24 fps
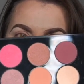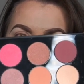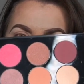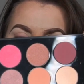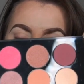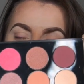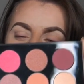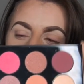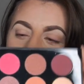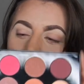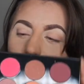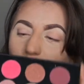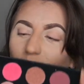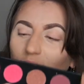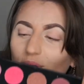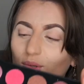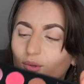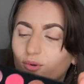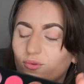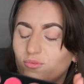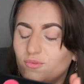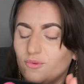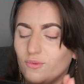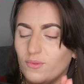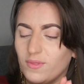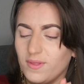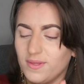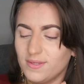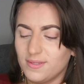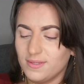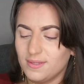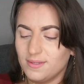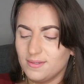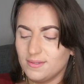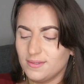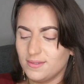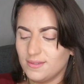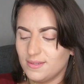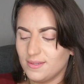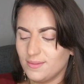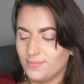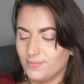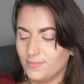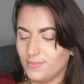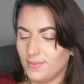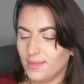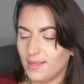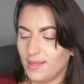Look how beautiful this is.
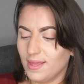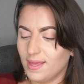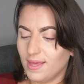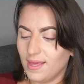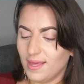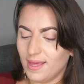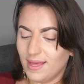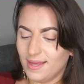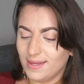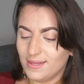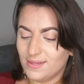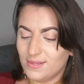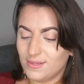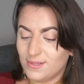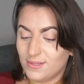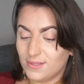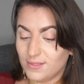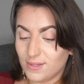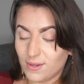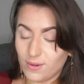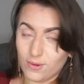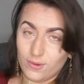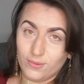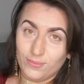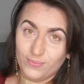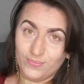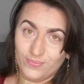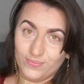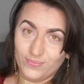So